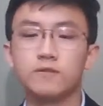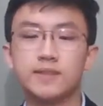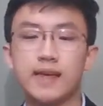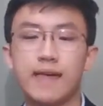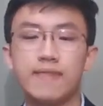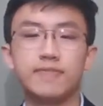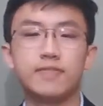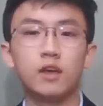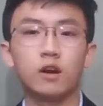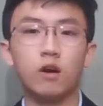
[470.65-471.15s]

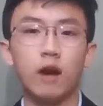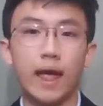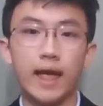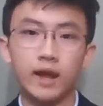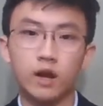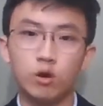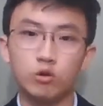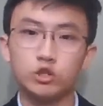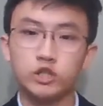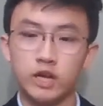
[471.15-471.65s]
and their
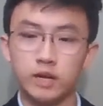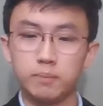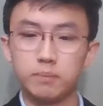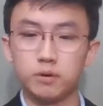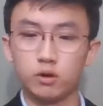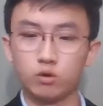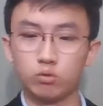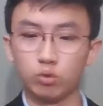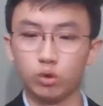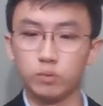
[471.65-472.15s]
echo chamber
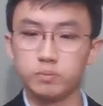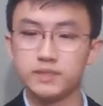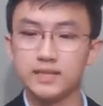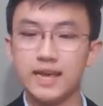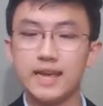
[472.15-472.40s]
groups